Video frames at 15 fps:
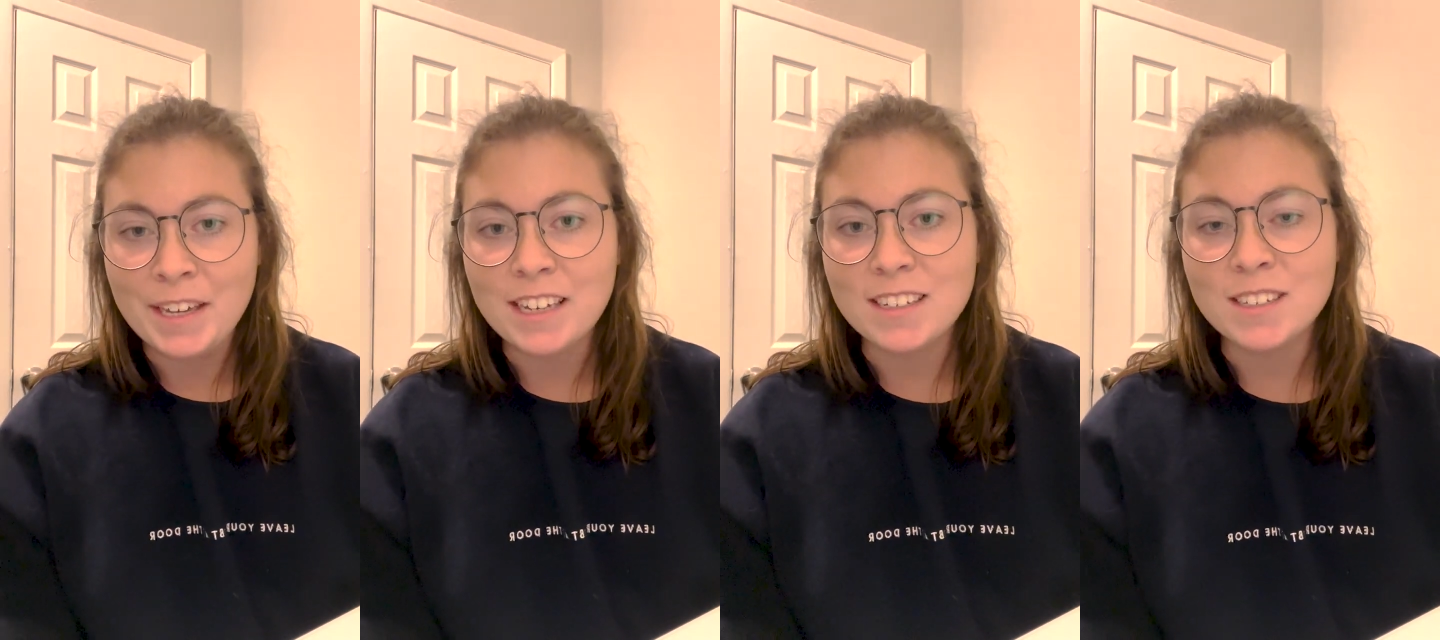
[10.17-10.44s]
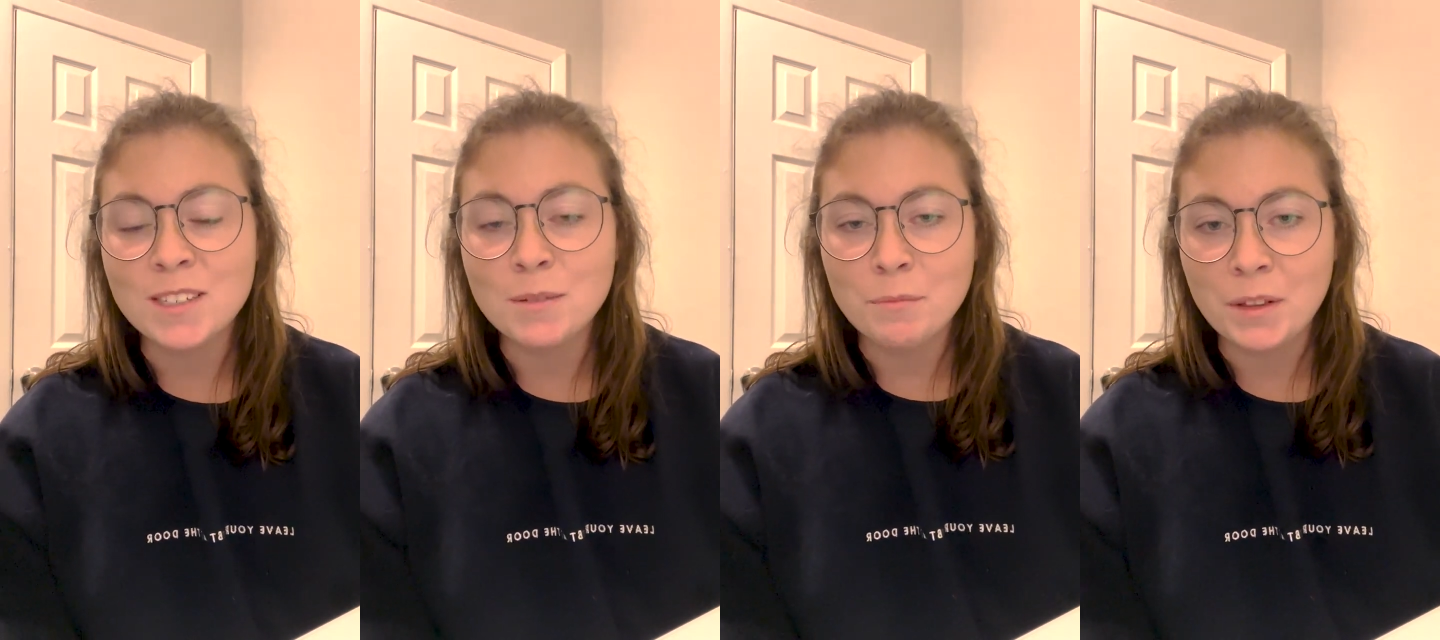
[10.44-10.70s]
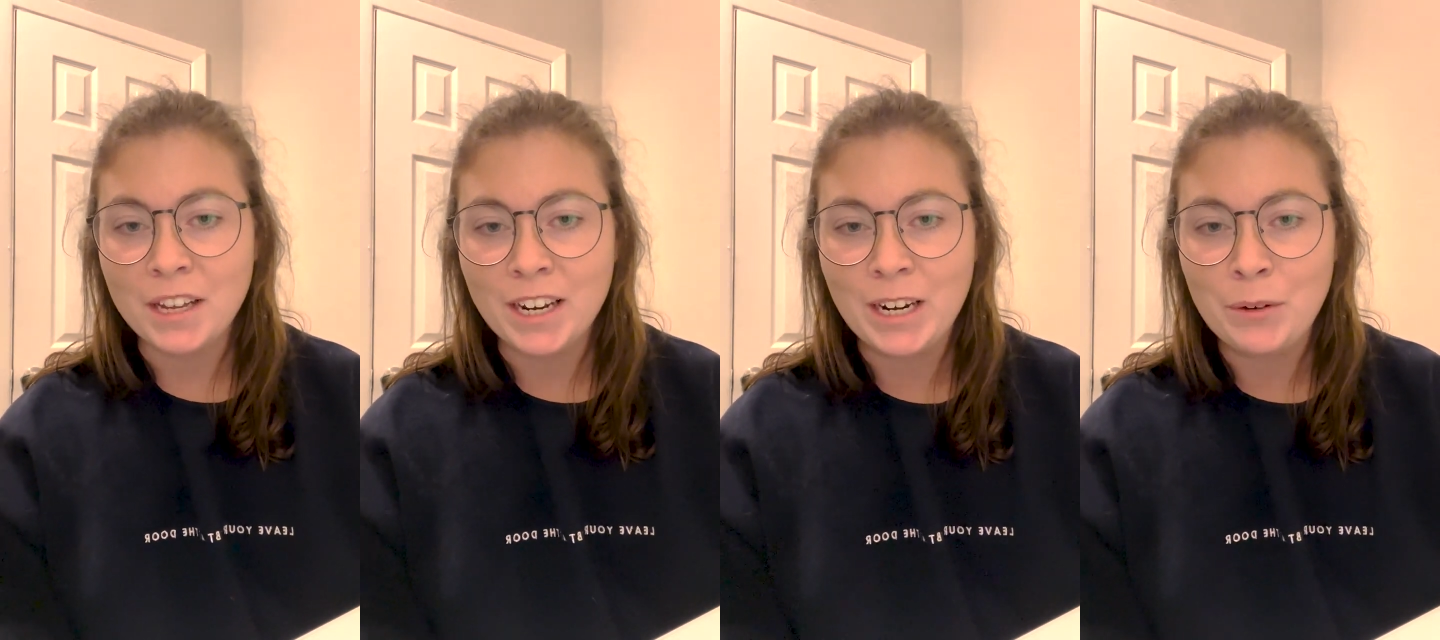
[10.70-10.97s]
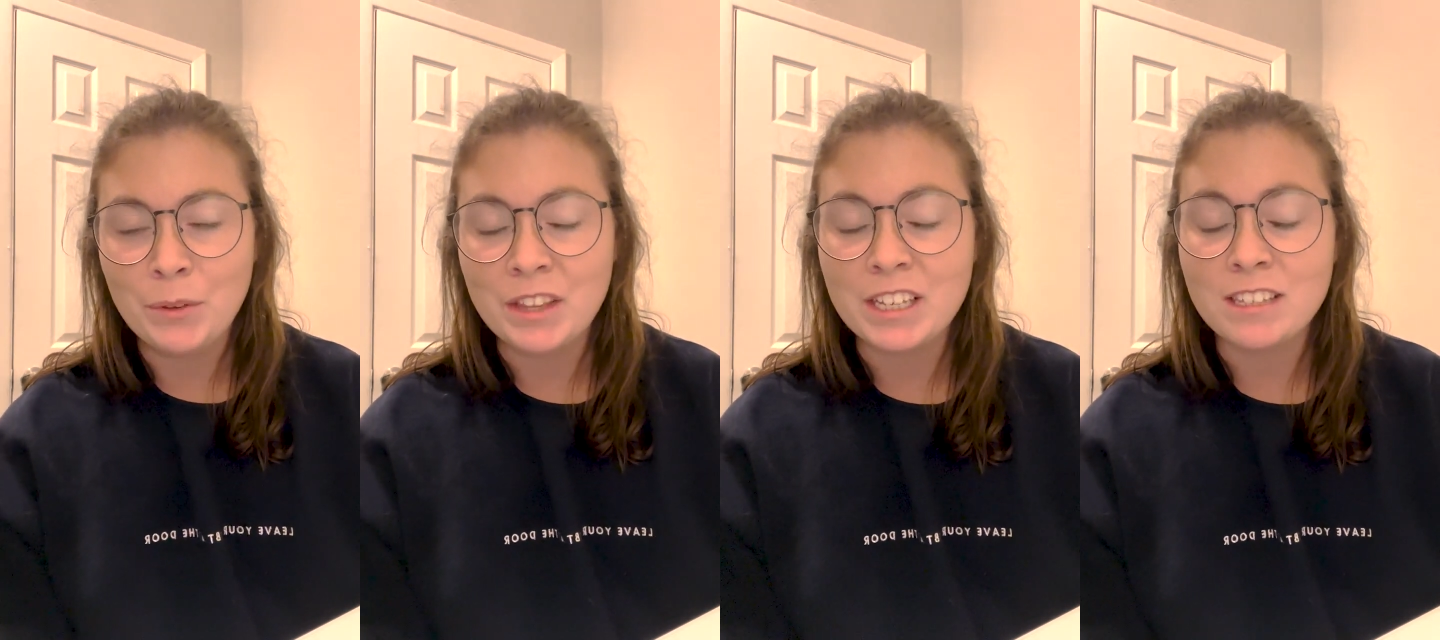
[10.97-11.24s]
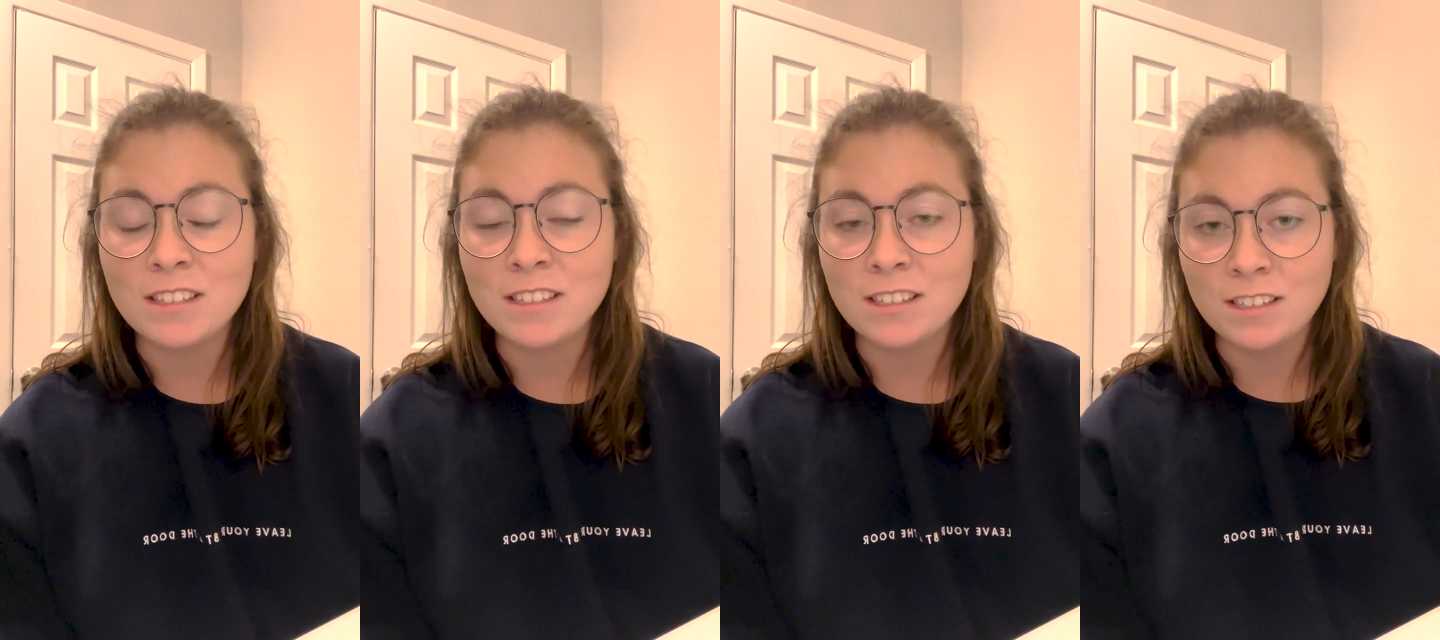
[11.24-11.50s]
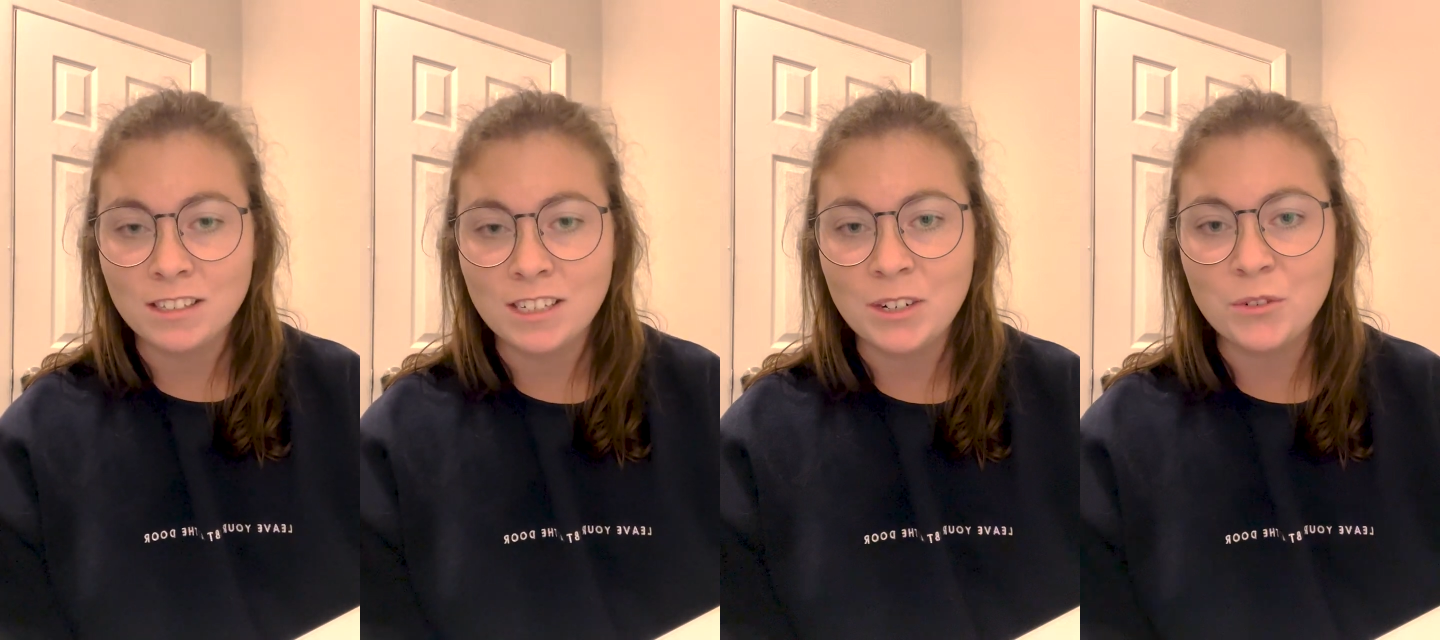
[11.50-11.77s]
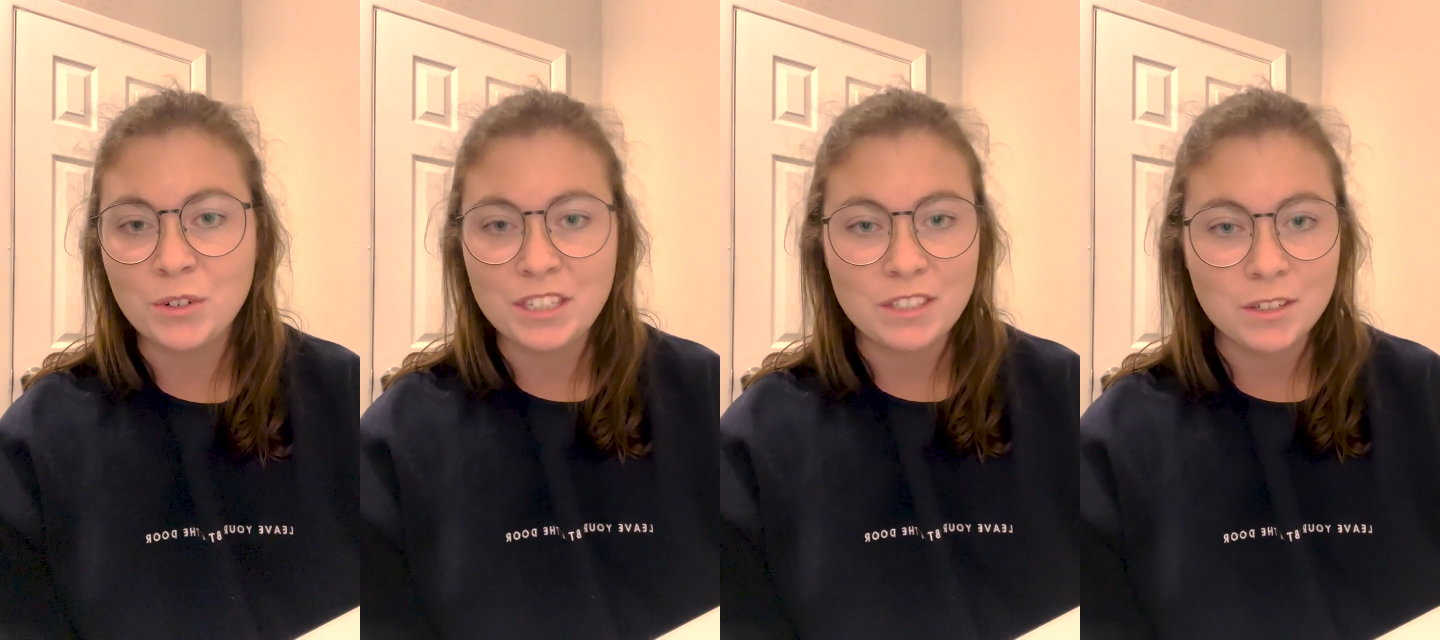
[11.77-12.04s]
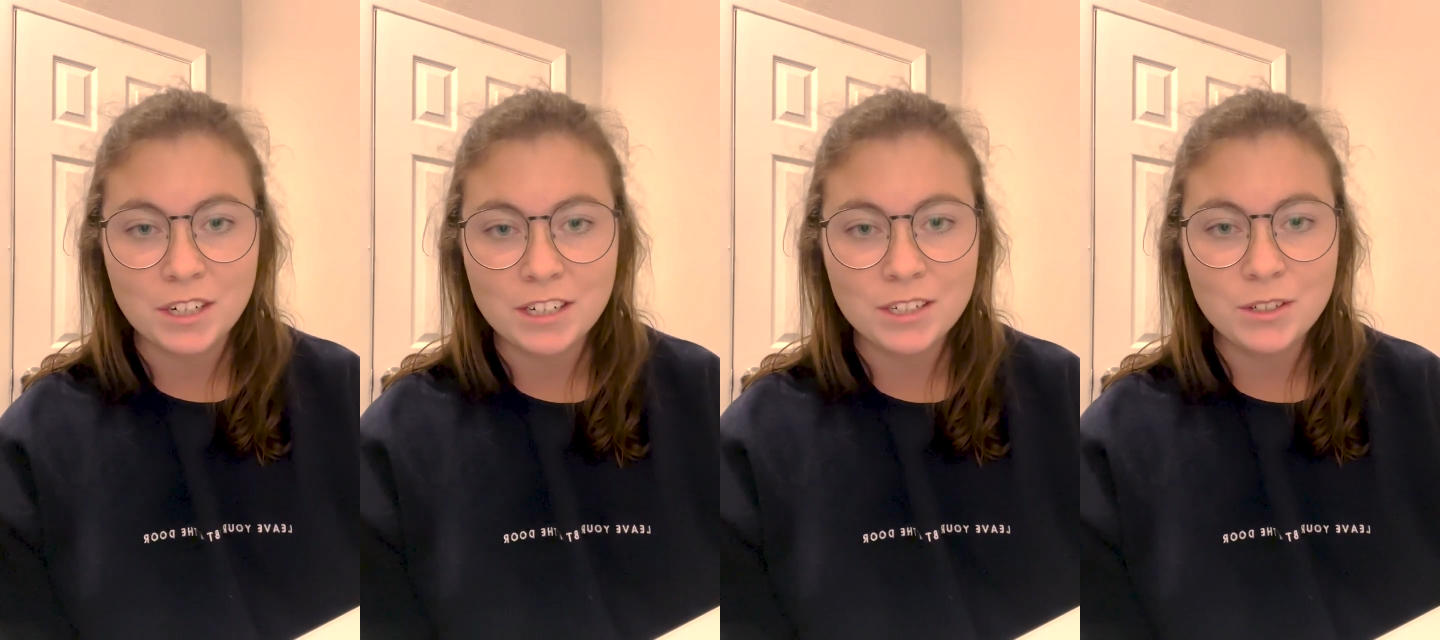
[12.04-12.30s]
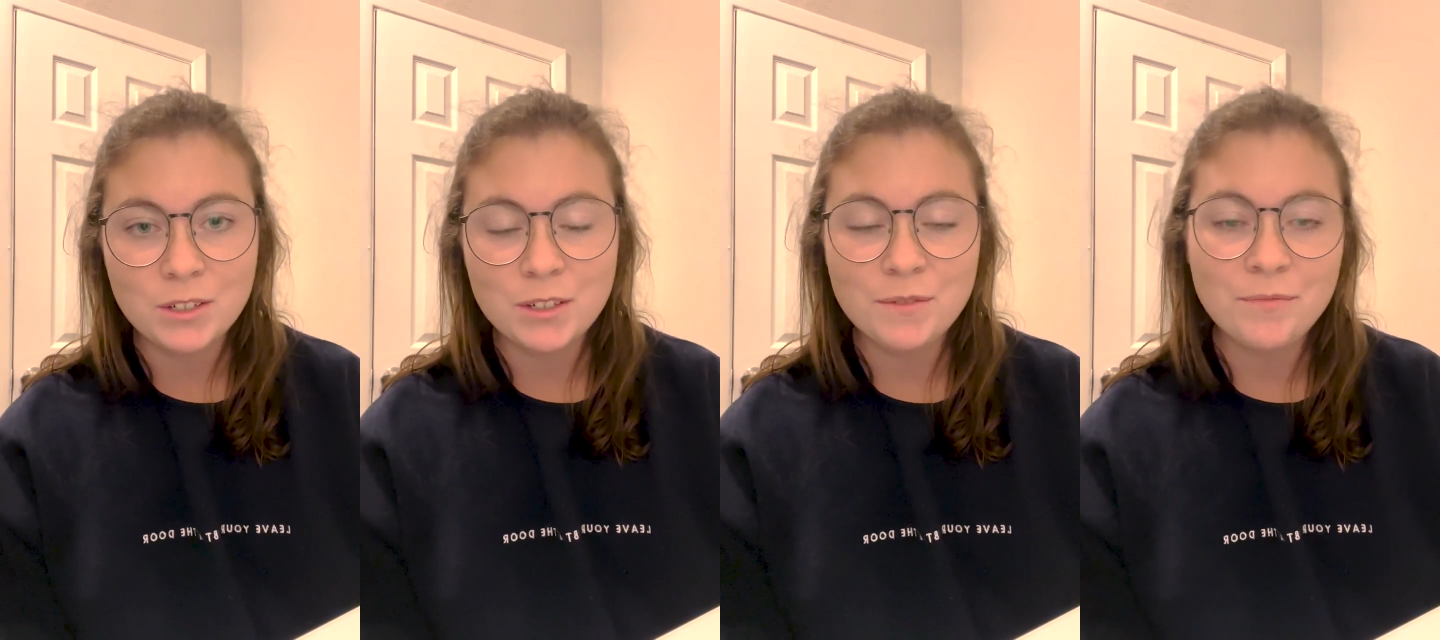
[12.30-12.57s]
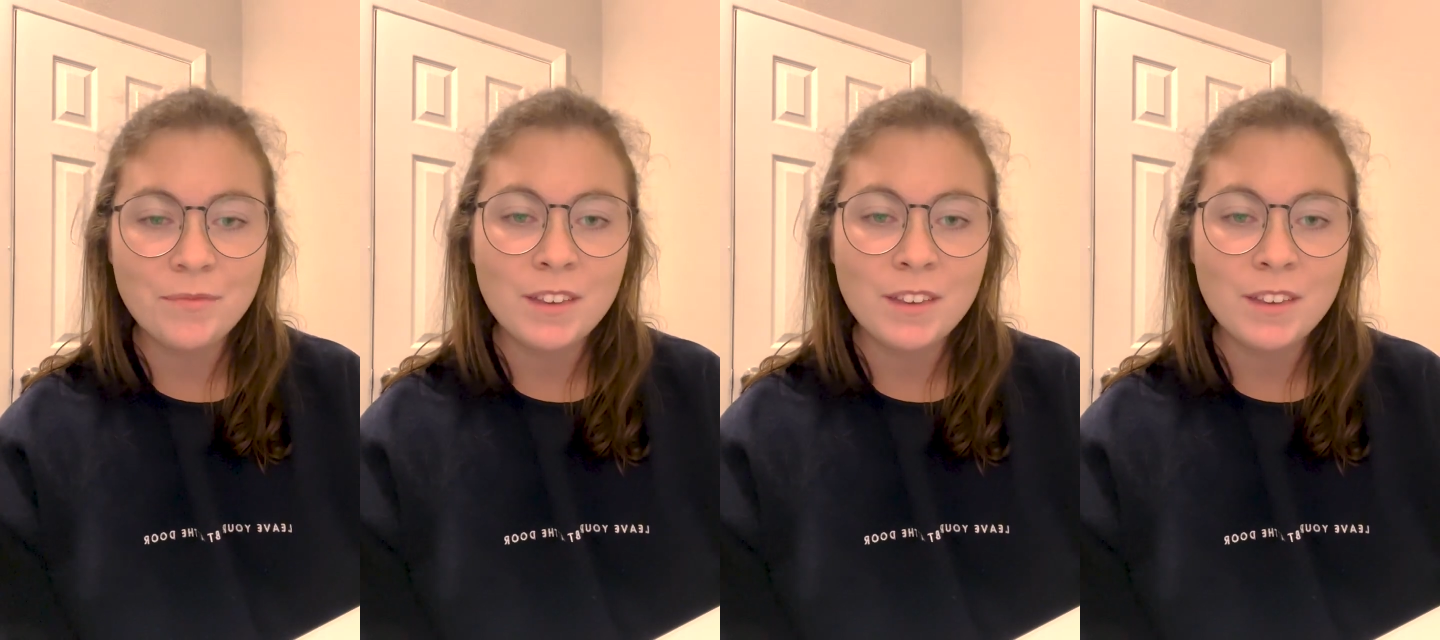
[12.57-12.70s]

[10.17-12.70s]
explained with the existing research.